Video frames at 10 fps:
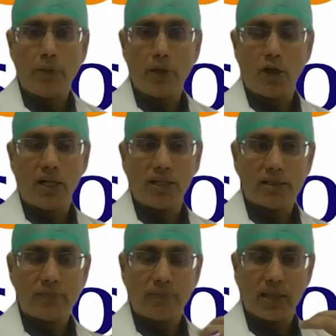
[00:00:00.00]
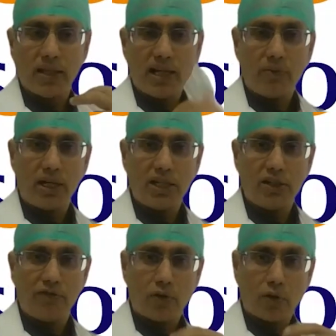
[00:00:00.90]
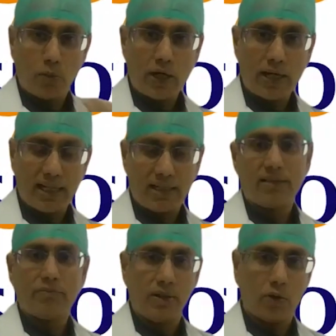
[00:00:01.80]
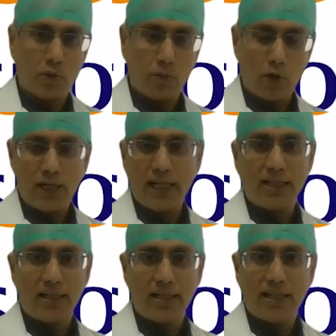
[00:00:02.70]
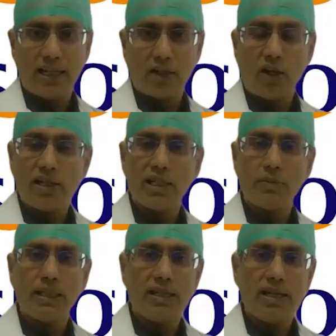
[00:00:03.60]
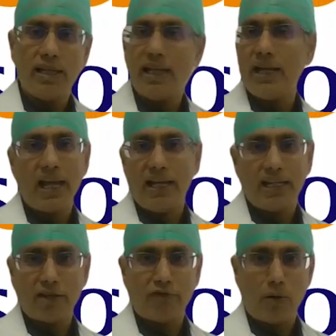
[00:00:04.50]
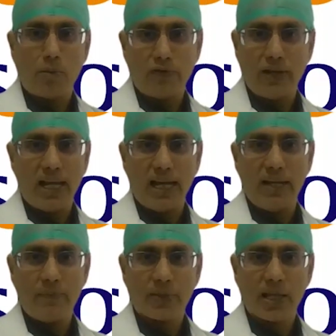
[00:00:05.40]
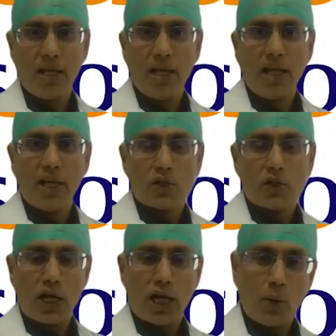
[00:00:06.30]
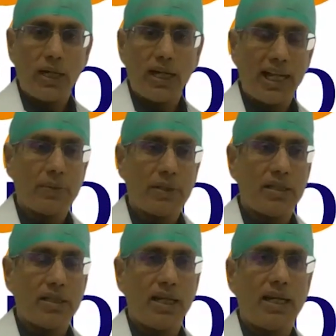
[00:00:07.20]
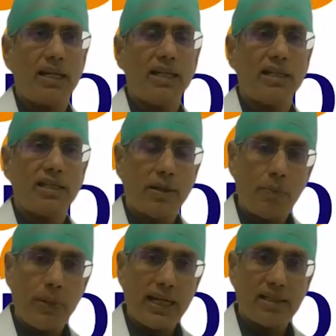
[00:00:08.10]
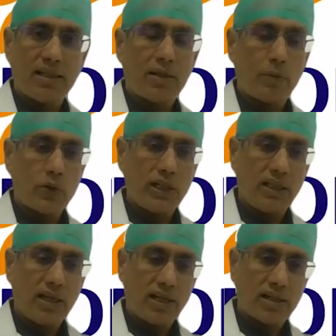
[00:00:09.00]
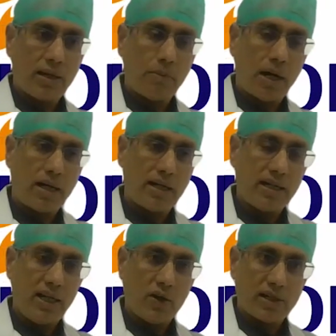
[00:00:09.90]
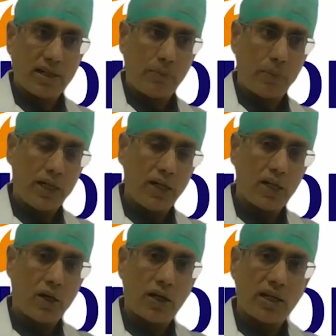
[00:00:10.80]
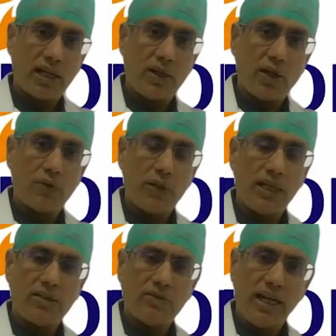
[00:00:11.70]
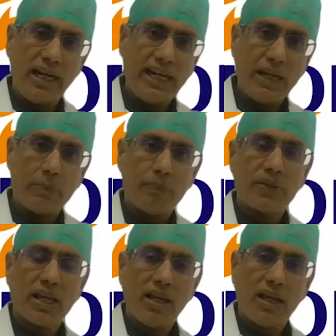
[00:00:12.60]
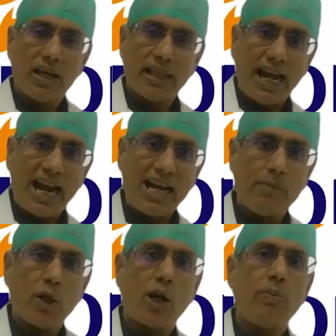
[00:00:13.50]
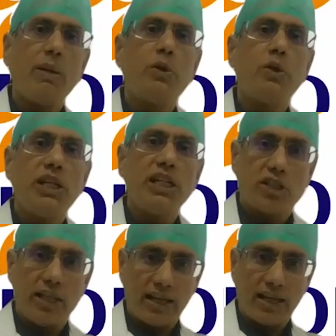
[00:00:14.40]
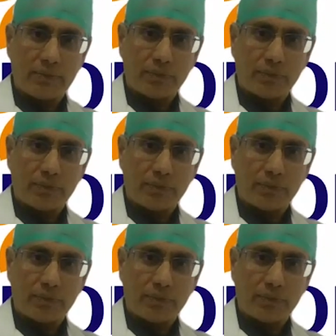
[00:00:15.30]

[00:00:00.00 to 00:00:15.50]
because the advantage of robotic technology is basically AI. It's a form of AI. So how it helps is that in some places, supposing there is some artery or some particular organ you have to reach very deep, the hand may not be able to reach there,